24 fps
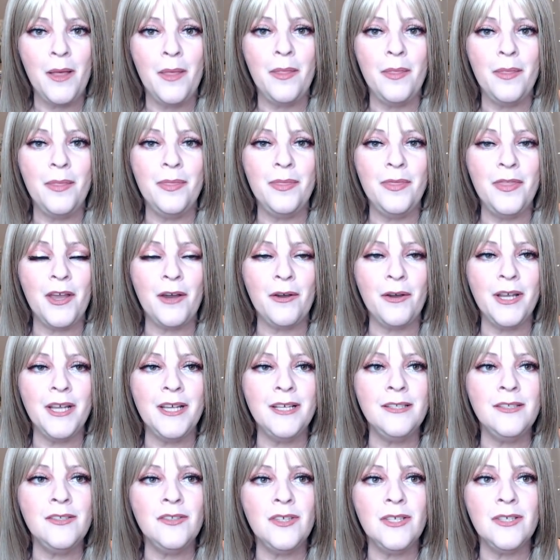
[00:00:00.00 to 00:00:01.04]
there
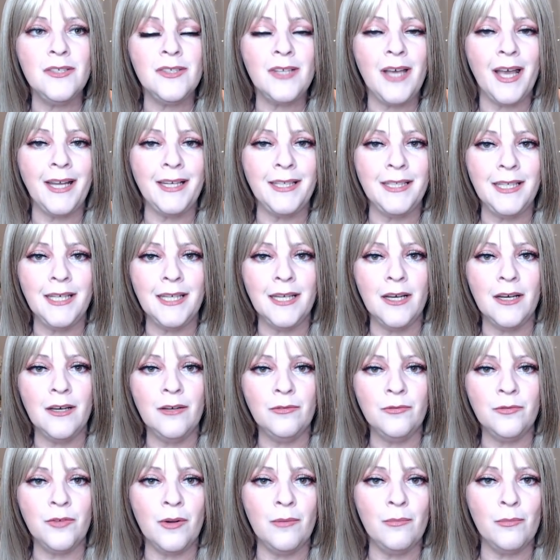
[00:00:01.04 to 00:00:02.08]
is this idea
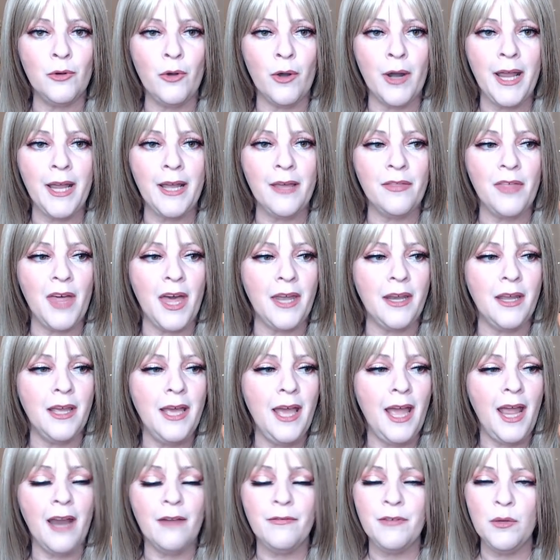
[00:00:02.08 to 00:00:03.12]
from Greg that
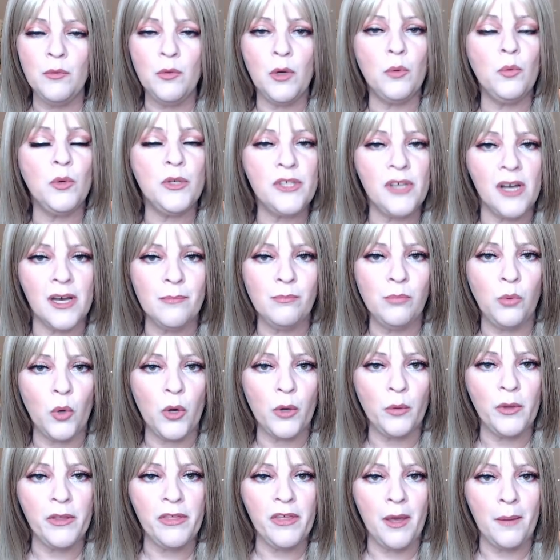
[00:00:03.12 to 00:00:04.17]
everyone was on board
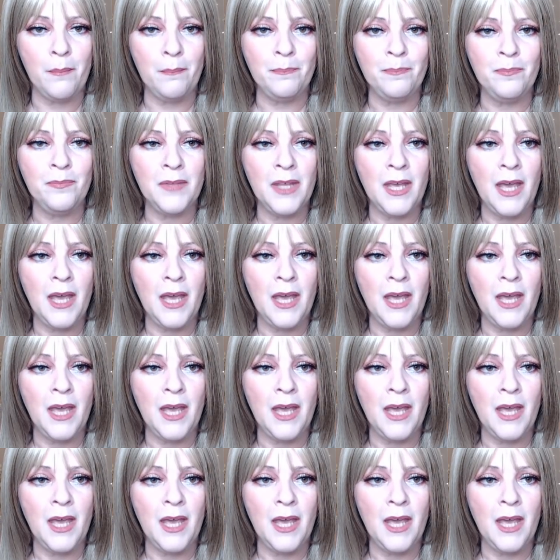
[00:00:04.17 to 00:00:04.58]
with him.